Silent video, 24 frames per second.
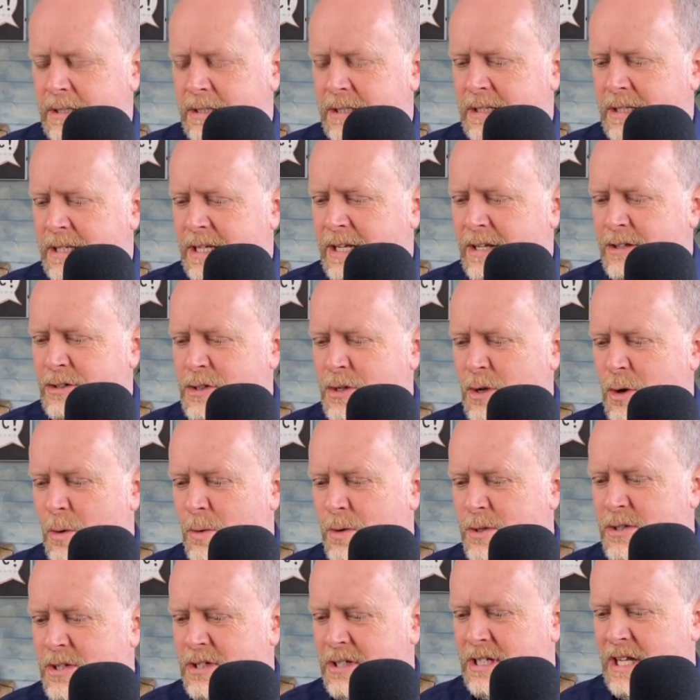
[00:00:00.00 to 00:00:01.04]
It's
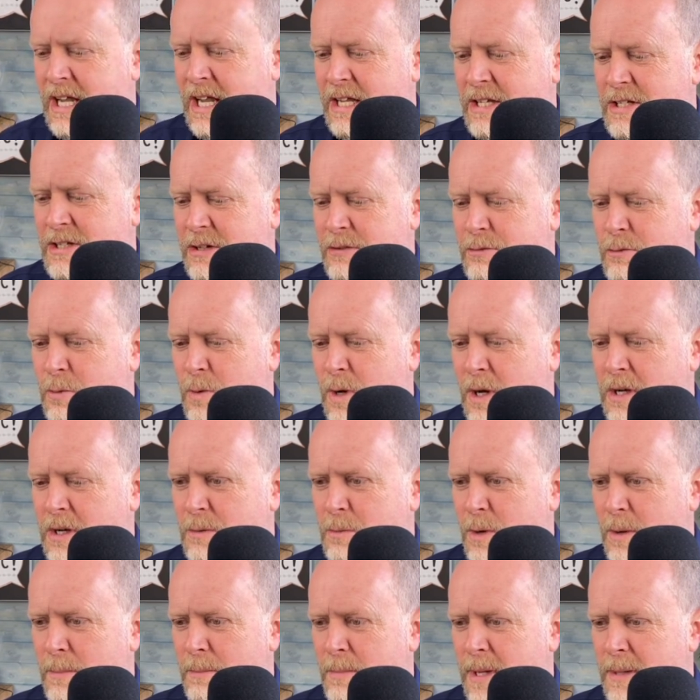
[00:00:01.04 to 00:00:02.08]
always a case of
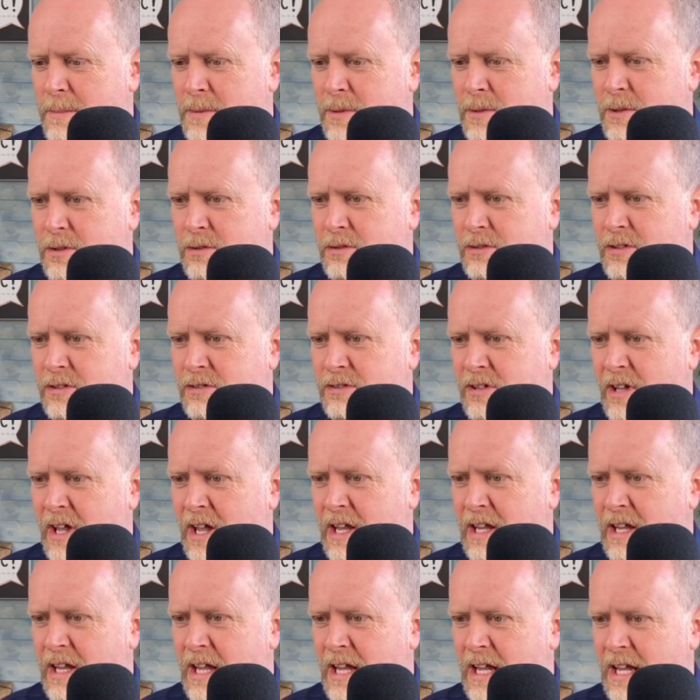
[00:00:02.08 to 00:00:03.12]
when people used to
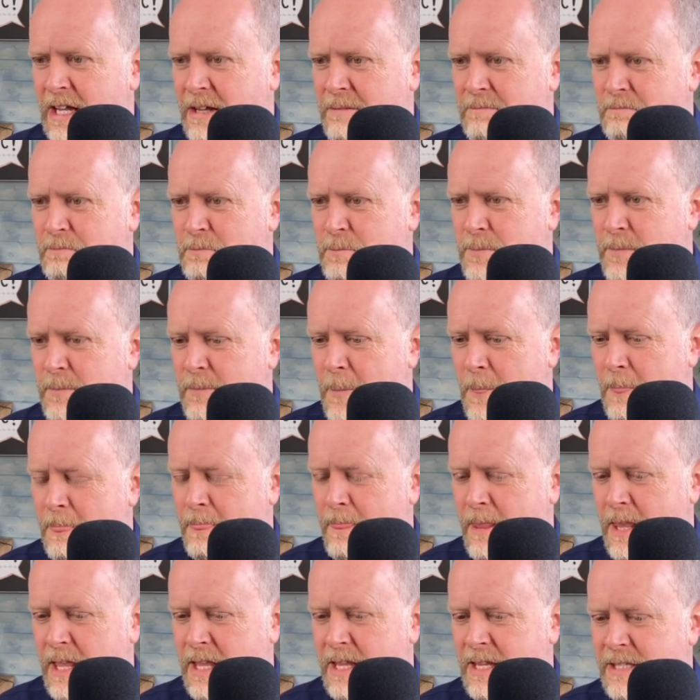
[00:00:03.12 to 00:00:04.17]
say
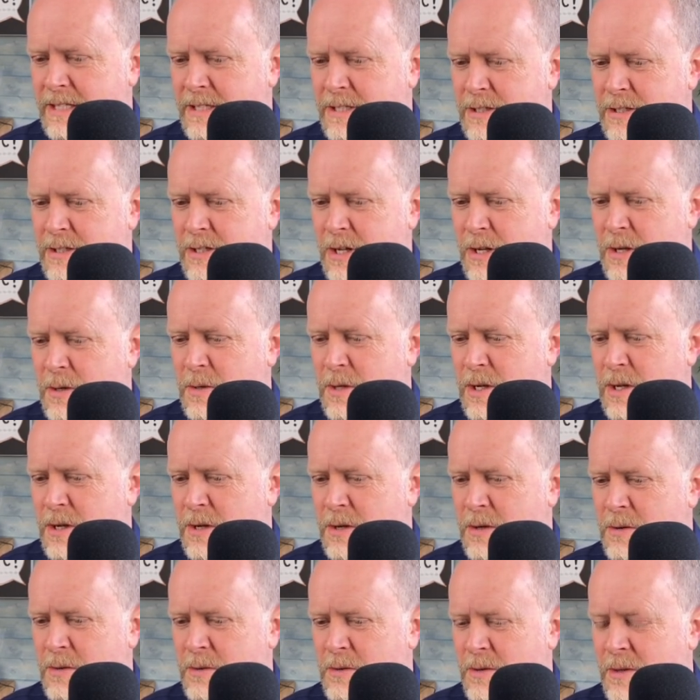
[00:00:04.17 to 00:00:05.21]
to
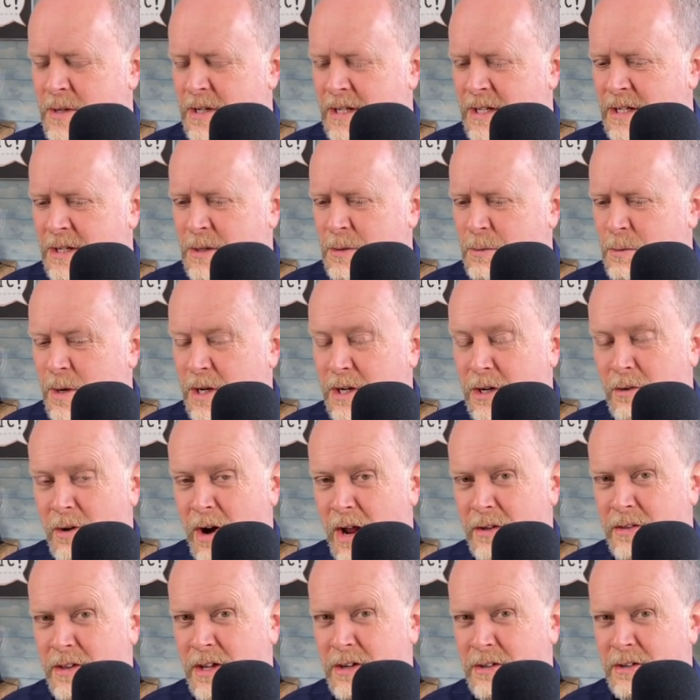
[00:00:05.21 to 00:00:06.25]
you, when you're
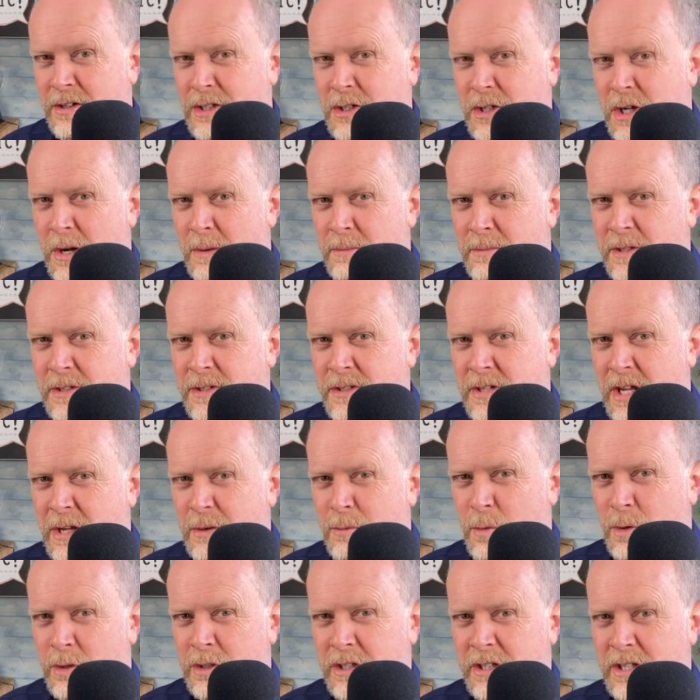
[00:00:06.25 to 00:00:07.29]
out there on a job and say,
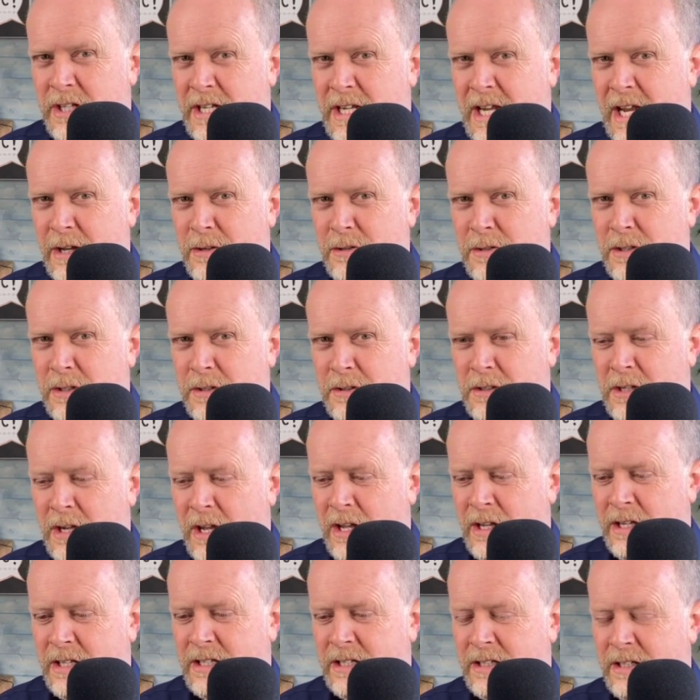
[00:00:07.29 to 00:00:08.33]
what do the accounts look
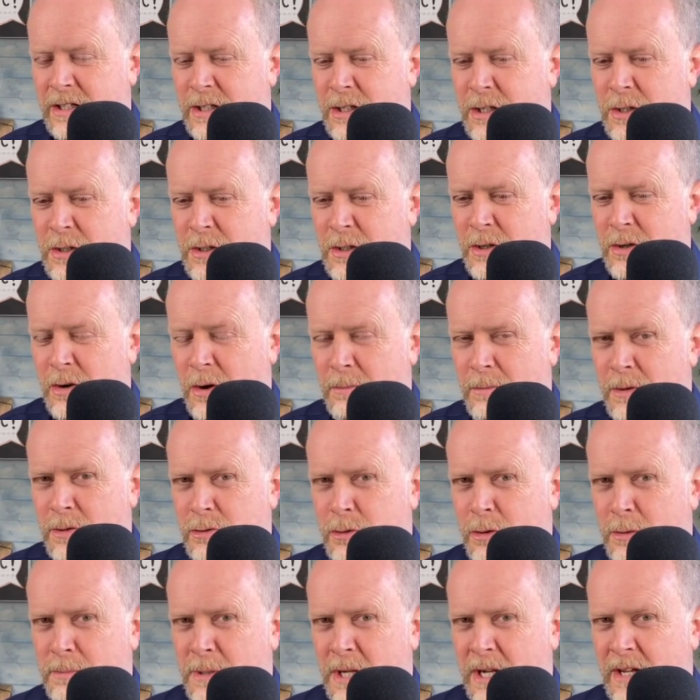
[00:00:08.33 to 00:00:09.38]
like? You could almost
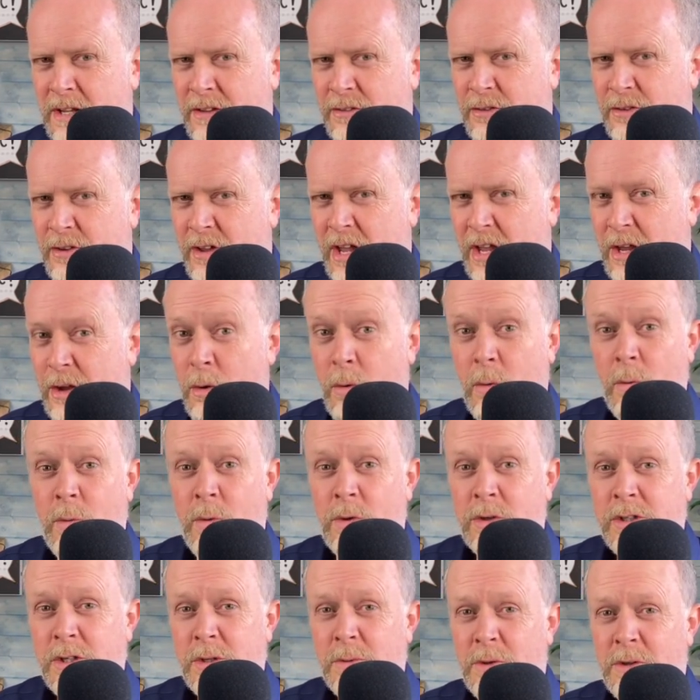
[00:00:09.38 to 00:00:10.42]
reply and say,
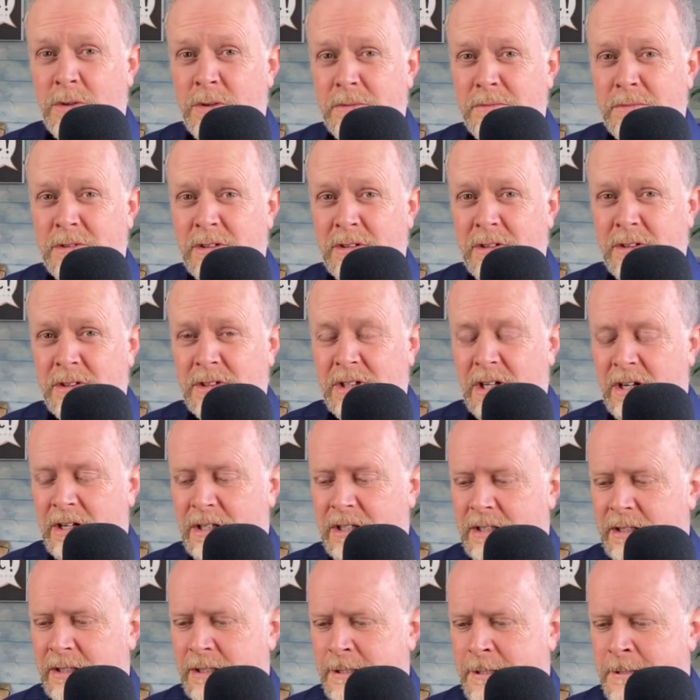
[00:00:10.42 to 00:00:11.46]
what do you want them to look
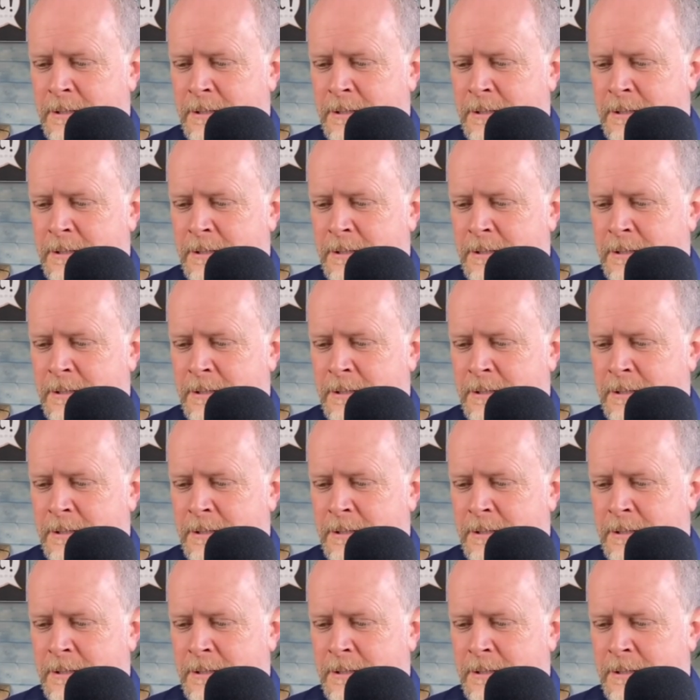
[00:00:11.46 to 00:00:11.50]
like?